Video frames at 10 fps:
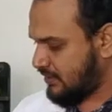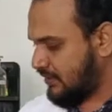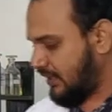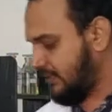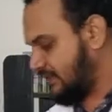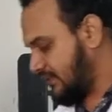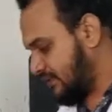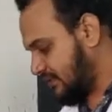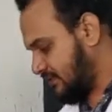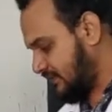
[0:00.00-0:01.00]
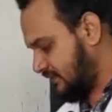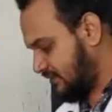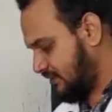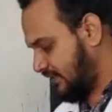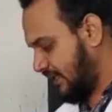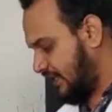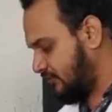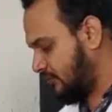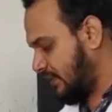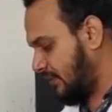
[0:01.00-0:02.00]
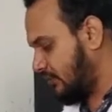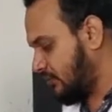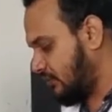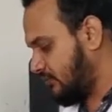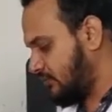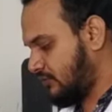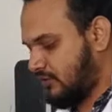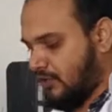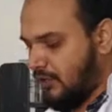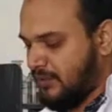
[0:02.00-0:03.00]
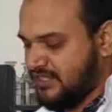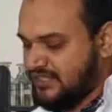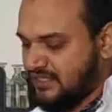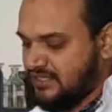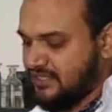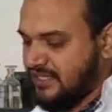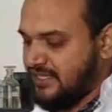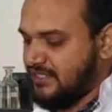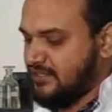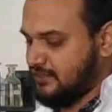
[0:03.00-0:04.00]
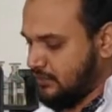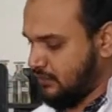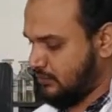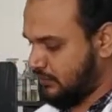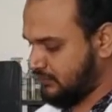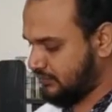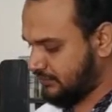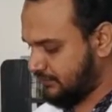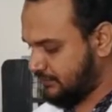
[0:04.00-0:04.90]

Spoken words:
I take a handful amount of commercial grade glucose.